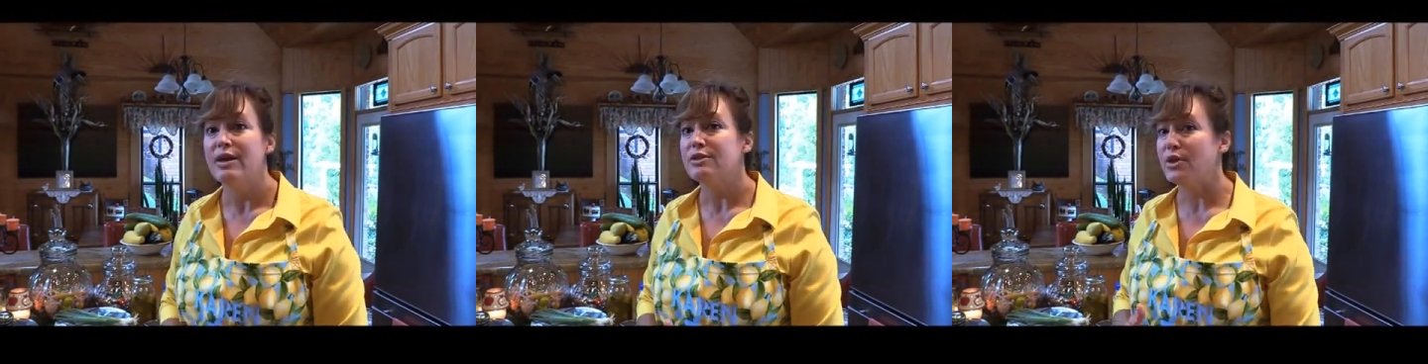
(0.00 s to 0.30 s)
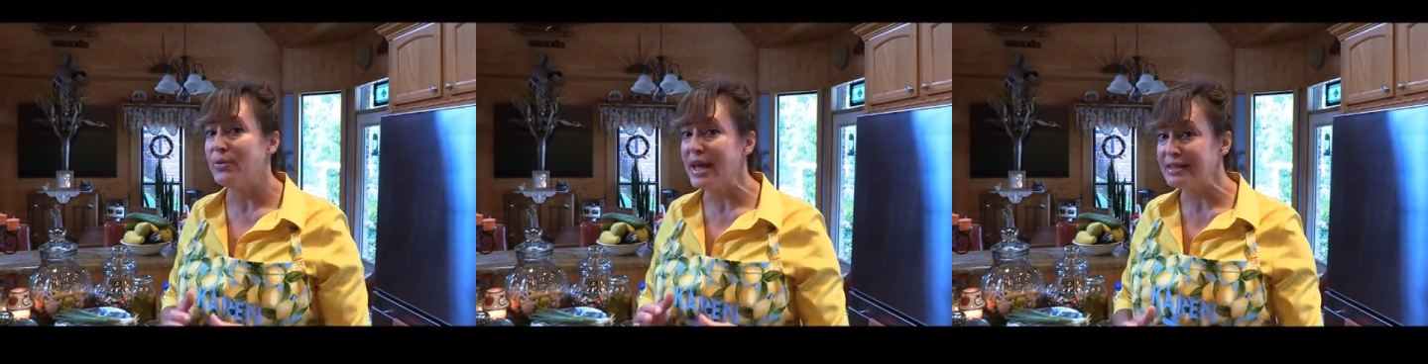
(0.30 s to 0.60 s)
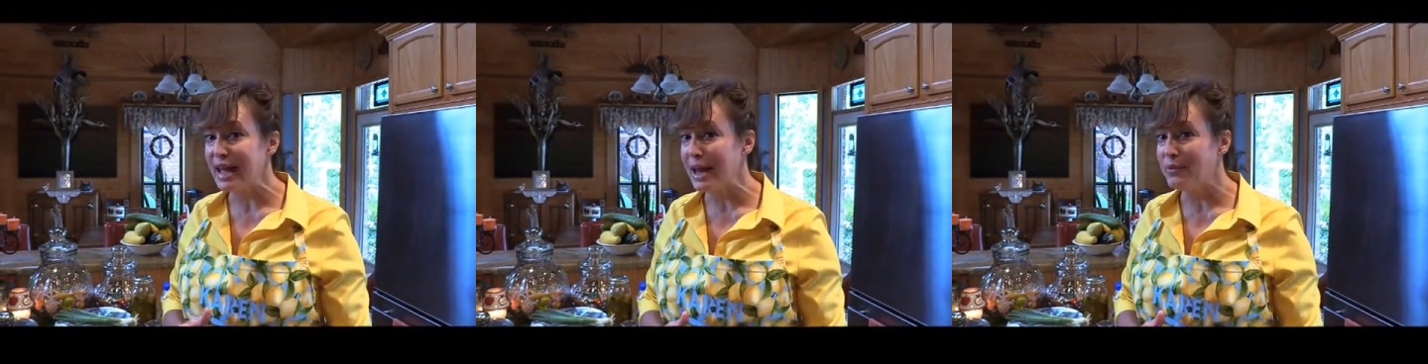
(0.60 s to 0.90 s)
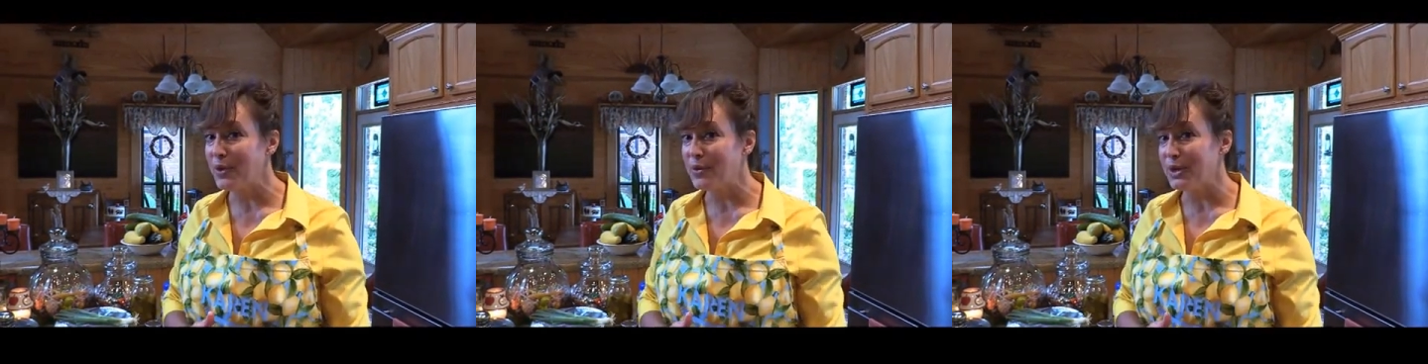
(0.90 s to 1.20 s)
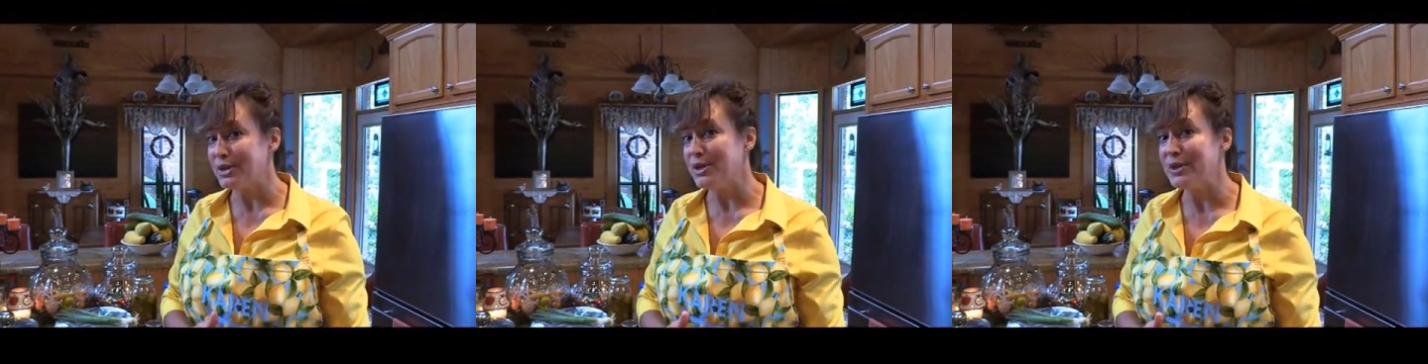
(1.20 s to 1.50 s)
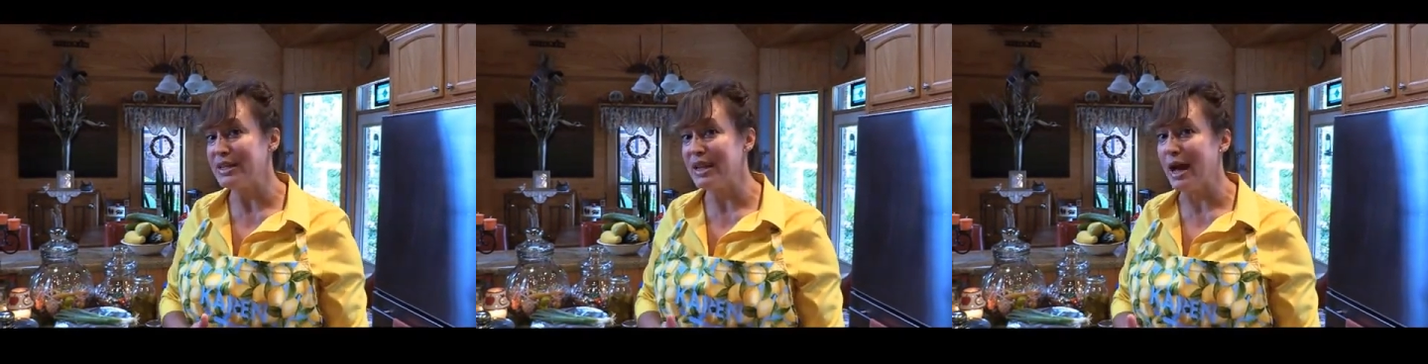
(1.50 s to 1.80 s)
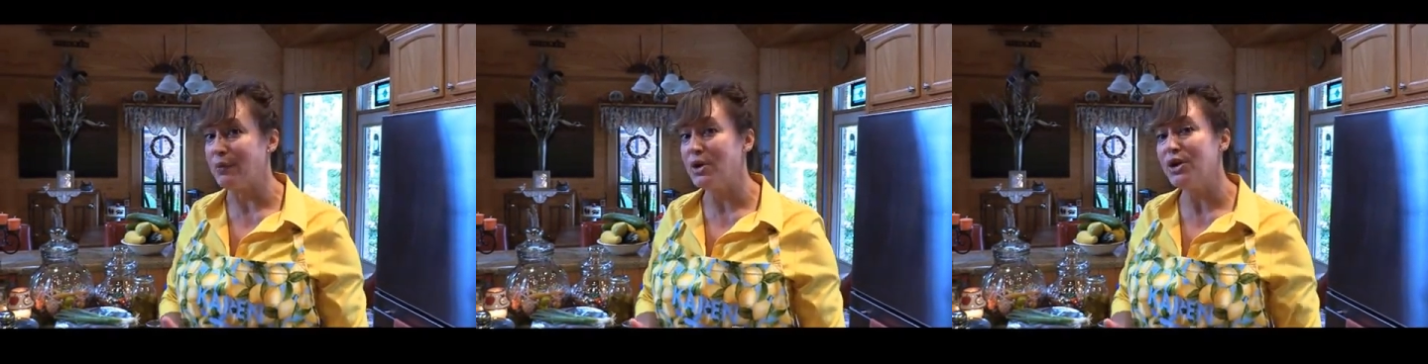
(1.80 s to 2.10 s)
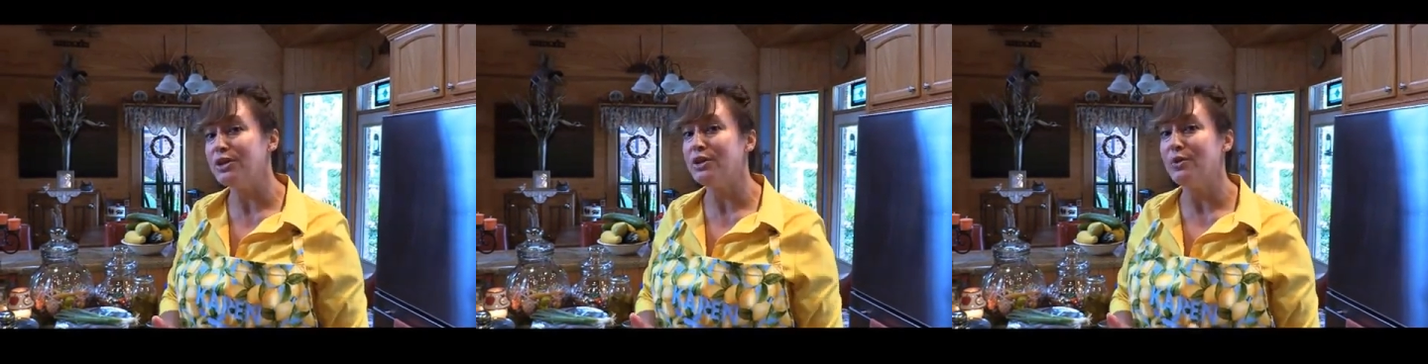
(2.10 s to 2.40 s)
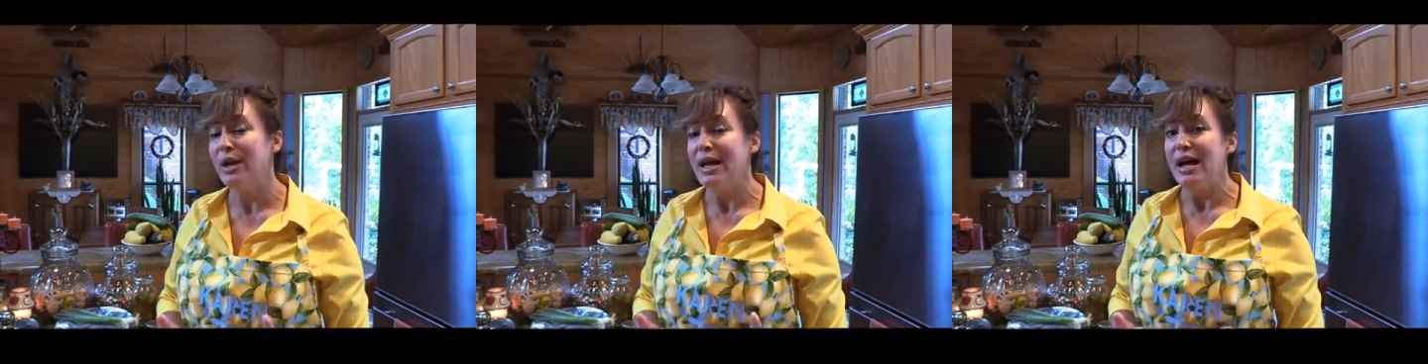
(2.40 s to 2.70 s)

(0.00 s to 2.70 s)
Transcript: So that's kind of what we're doing tonight. We're gonna do